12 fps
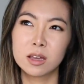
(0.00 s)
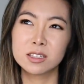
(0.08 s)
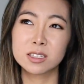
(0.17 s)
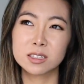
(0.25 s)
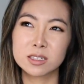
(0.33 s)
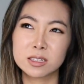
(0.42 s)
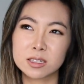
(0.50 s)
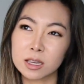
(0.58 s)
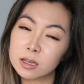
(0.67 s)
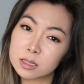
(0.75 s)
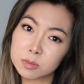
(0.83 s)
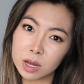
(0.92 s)

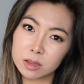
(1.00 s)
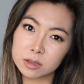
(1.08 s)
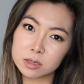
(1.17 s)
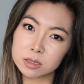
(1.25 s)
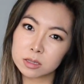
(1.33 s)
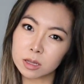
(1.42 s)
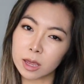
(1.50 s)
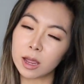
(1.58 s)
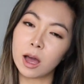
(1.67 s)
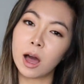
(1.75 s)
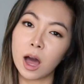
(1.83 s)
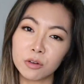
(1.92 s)
6 months, like
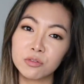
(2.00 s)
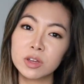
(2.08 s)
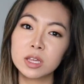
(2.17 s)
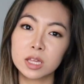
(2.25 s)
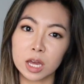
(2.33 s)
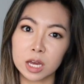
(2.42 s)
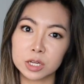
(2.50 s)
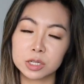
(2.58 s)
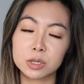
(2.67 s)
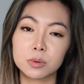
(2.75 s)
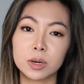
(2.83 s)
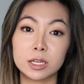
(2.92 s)
half a year
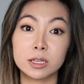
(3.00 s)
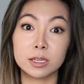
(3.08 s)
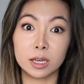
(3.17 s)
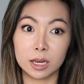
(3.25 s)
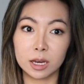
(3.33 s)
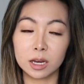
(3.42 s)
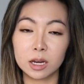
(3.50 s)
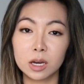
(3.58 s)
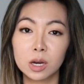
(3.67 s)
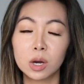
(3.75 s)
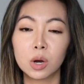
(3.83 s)
to a year,